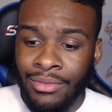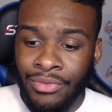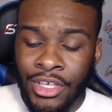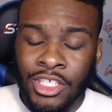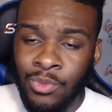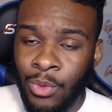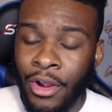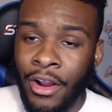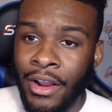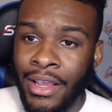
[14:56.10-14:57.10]
this is
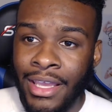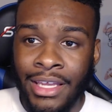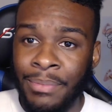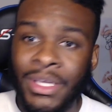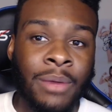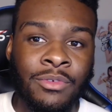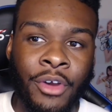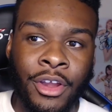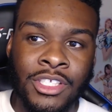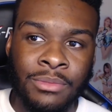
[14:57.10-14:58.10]
where it becomes
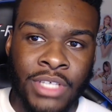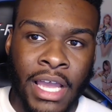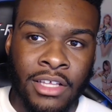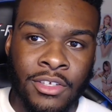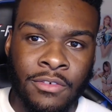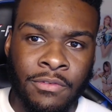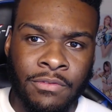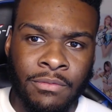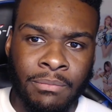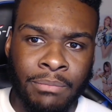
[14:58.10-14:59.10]
very
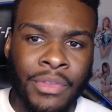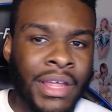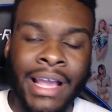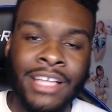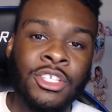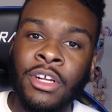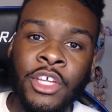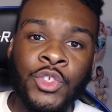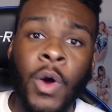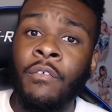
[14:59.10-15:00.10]
subjective, but then I could turn it
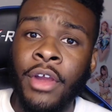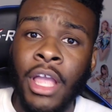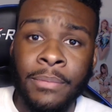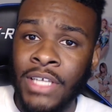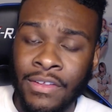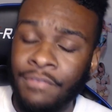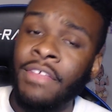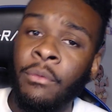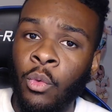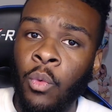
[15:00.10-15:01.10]
into a very objective thing real